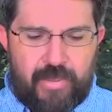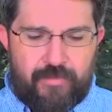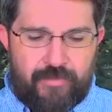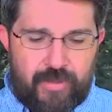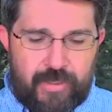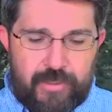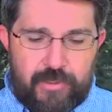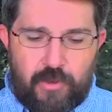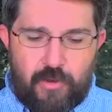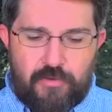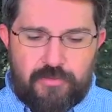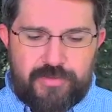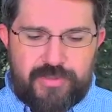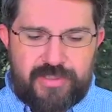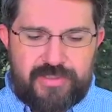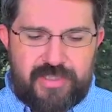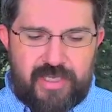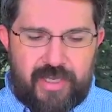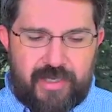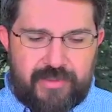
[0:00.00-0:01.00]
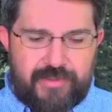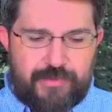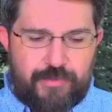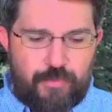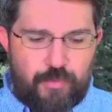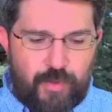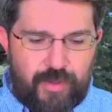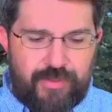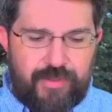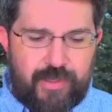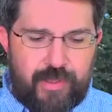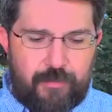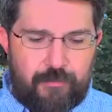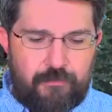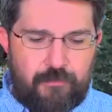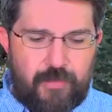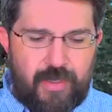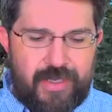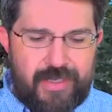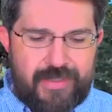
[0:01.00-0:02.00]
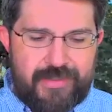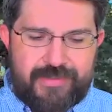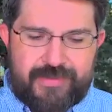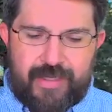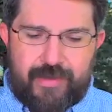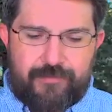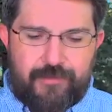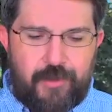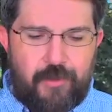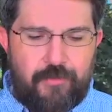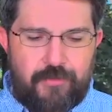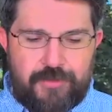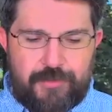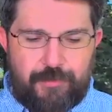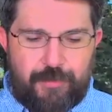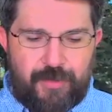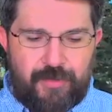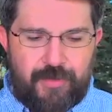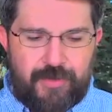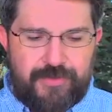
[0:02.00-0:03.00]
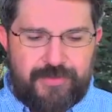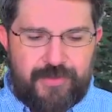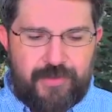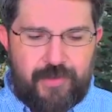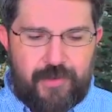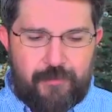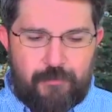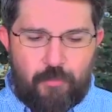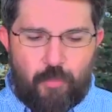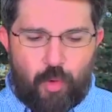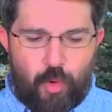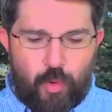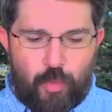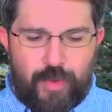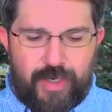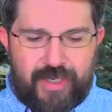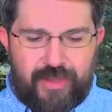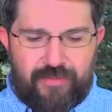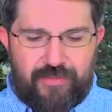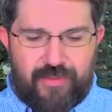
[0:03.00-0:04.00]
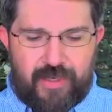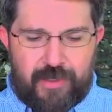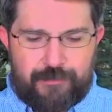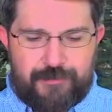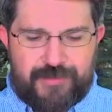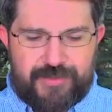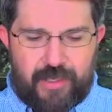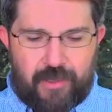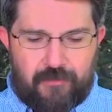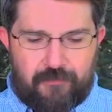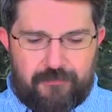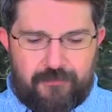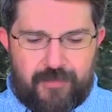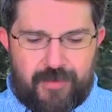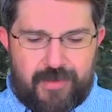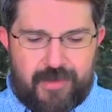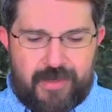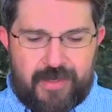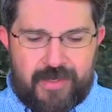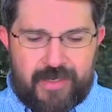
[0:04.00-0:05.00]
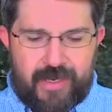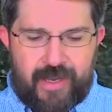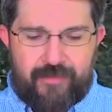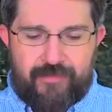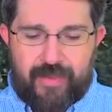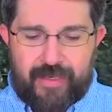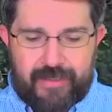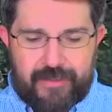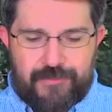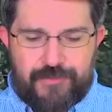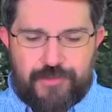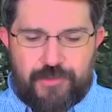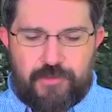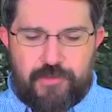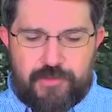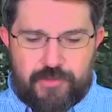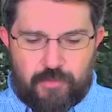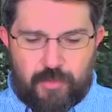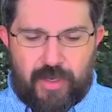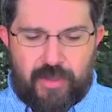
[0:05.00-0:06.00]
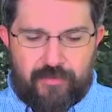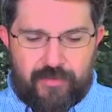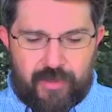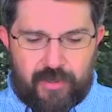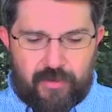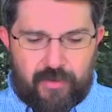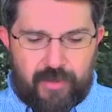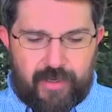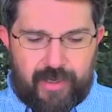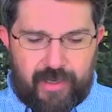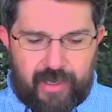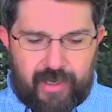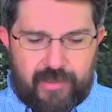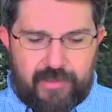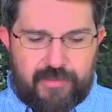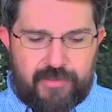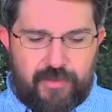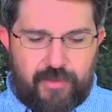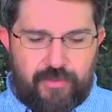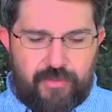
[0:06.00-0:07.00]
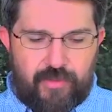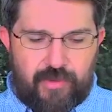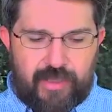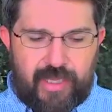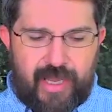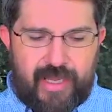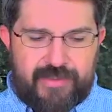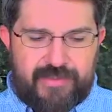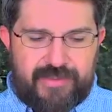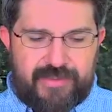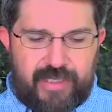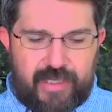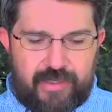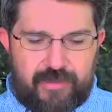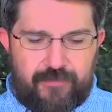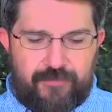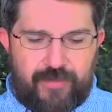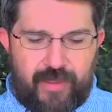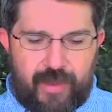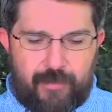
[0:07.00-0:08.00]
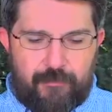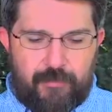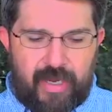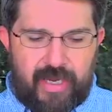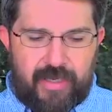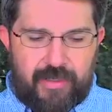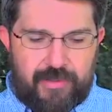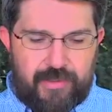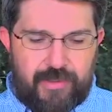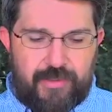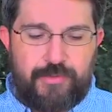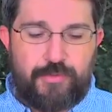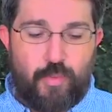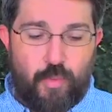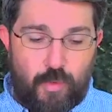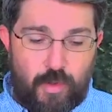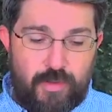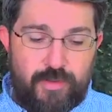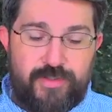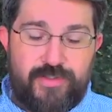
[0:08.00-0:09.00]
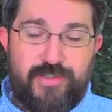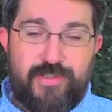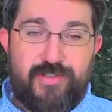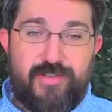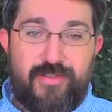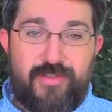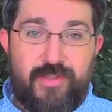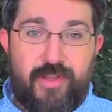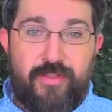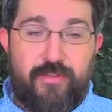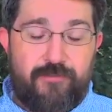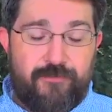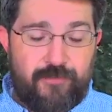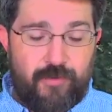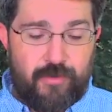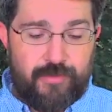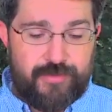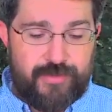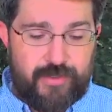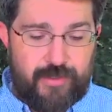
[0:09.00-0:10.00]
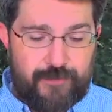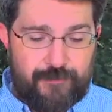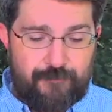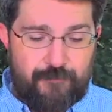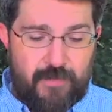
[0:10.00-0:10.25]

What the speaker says: Then he goes and takes with him 7 other spirits more wicked than himself, and they enter and dwell there, and the last state of that man is worse than the first.